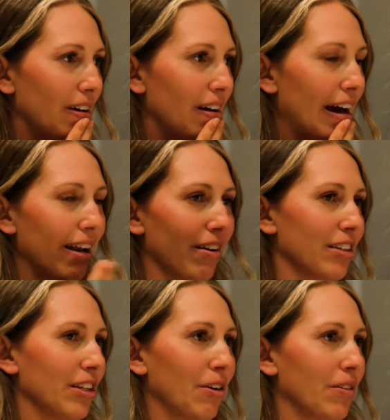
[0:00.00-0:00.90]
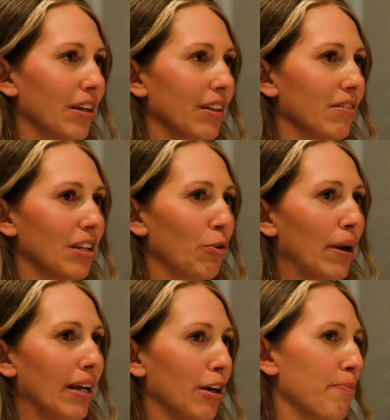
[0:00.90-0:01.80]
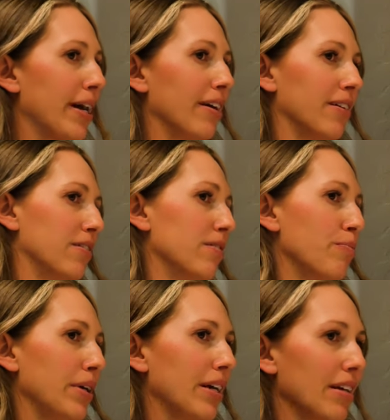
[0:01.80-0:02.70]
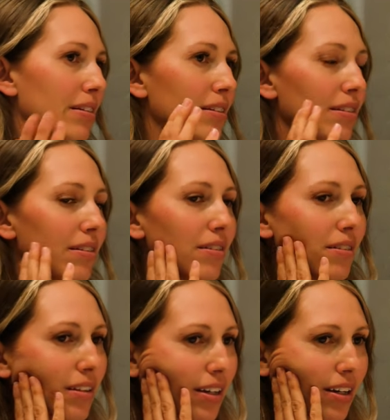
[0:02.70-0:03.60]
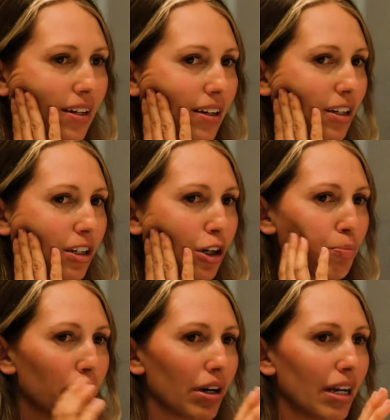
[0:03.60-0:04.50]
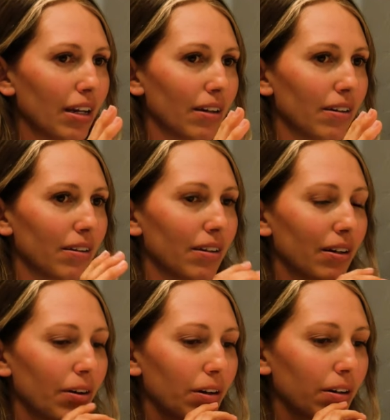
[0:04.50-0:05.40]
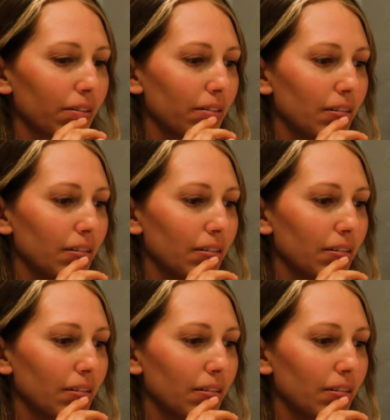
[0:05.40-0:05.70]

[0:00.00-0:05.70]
it. I honestly don't think there's any way to get better, because you're putting, you know, you're,